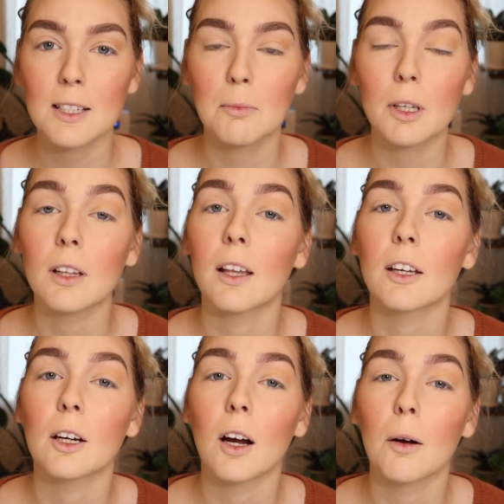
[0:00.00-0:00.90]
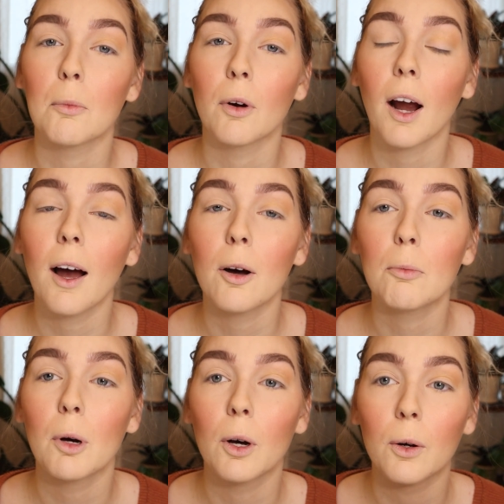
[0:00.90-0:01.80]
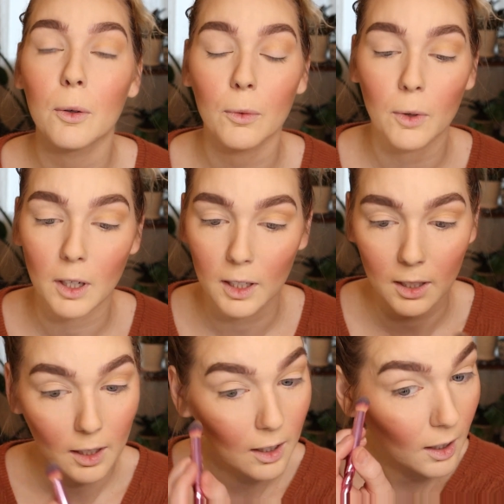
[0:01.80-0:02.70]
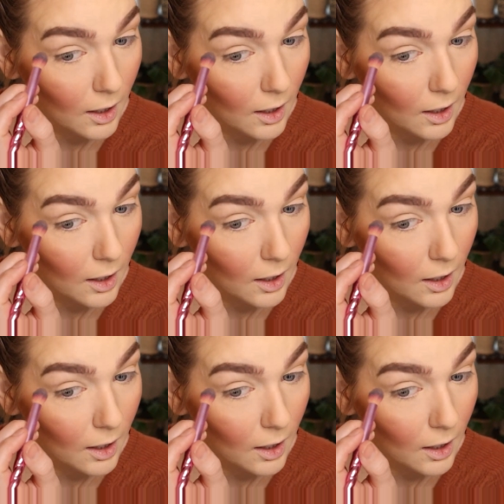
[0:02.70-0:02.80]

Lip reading: to be like your brow bone one.